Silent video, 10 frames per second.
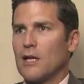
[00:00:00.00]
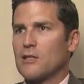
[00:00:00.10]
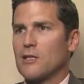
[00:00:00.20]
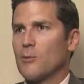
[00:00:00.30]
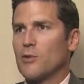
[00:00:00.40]

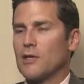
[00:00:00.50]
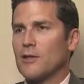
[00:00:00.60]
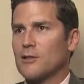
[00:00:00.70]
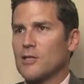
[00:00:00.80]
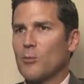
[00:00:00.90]
something
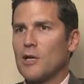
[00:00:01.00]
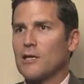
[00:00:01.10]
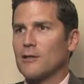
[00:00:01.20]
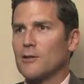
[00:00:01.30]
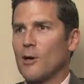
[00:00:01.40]
that somebody
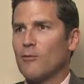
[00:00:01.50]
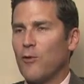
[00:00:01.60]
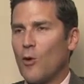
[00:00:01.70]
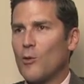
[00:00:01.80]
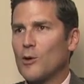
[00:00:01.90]
can come
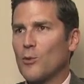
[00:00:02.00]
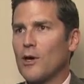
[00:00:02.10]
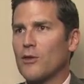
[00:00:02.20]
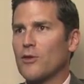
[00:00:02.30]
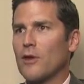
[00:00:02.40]
forward
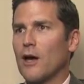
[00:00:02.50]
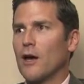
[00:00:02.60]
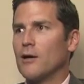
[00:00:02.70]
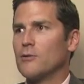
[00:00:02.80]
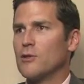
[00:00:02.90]
with
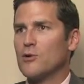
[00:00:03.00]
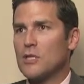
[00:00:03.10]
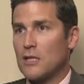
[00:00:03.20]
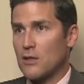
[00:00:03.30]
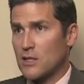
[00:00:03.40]

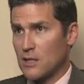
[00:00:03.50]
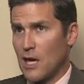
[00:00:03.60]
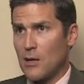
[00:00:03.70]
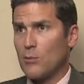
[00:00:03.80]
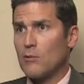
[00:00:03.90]
using the
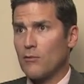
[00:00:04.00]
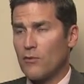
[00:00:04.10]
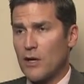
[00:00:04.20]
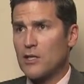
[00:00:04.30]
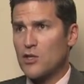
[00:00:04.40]
same
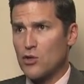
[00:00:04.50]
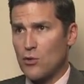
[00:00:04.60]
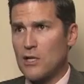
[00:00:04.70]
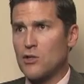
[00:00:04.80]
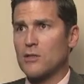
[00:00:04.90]
very
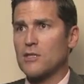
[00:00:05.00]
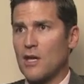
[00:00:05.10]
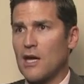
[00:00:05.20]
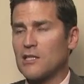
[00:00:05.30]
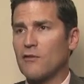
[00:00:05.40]
stringent
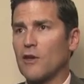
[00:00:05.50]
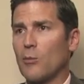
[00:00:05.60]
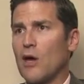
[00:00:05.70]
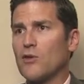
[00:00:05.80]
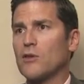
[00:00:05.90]
scientific
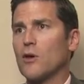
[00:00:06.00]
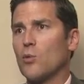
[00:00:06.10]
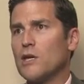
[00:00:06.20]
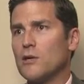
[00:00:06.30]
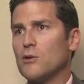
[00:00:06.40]
method that
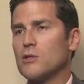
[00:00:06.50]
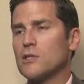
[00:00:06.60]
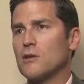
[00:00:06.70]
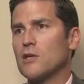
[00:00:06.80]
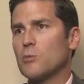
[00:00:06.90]
we
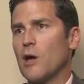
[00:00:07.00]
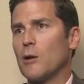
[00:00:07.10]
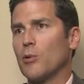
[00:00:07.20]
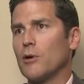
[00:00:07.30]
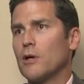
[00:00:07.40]
used in this
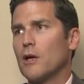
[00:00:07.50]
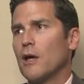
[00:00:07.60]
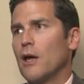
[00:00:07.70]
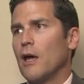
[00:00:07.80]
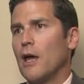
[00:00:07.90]
paper,
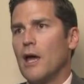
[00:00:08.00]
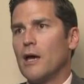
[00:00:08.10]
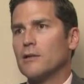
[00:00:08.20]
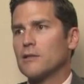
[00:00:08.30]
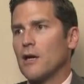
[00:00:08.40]

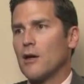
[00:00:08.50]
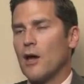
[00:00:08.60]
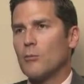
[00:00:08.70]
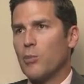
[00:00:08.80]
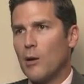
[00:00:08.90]

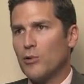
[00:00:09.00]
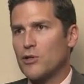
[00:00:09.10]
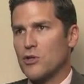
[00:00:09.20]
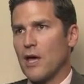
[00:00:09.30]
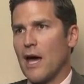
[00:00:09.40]
and
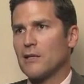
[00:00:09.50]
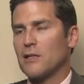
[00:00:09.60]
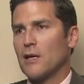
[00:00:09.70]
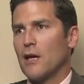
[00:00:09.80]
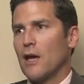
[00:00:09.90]
publish
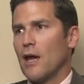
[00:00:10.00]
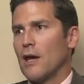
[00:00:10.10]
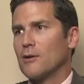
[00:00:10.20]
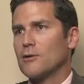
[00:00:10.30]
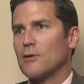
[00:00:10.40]
that,
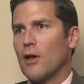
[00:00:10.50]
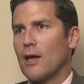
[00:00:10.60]
and